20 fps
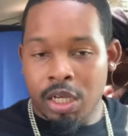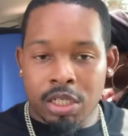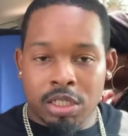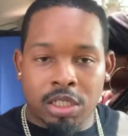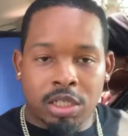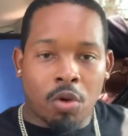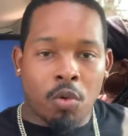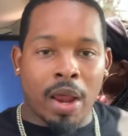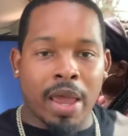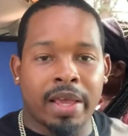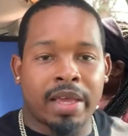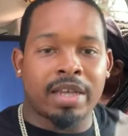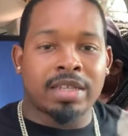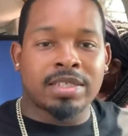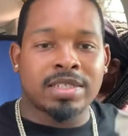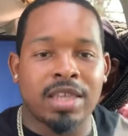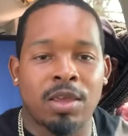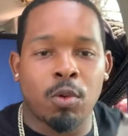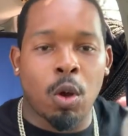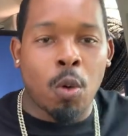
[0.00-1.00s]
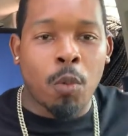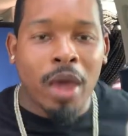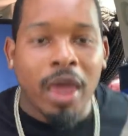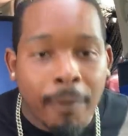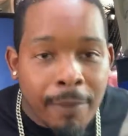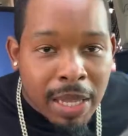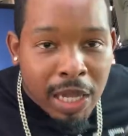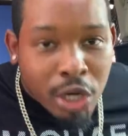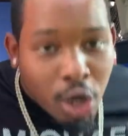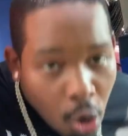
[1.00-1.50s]
So they can see what
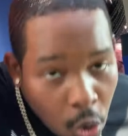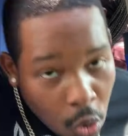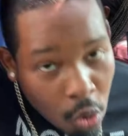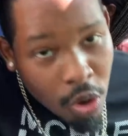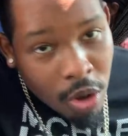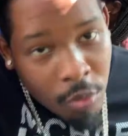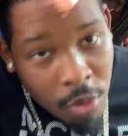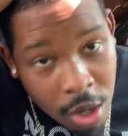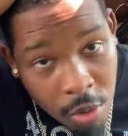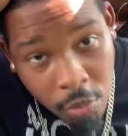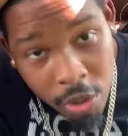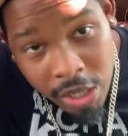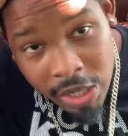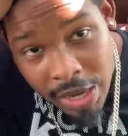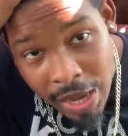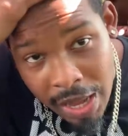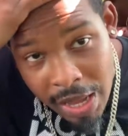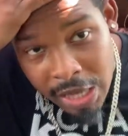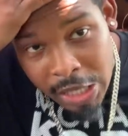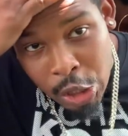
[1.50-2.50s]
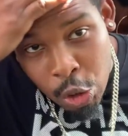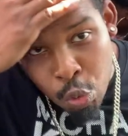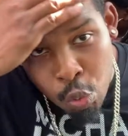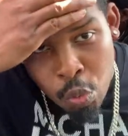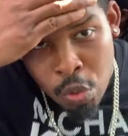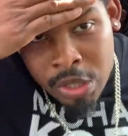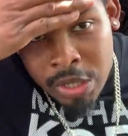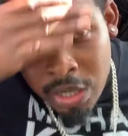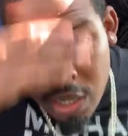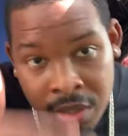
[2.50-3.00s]
we be doing when we not
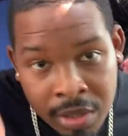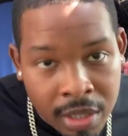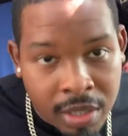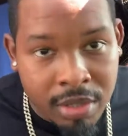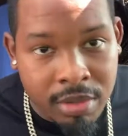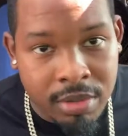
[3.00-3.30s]
doing nothing.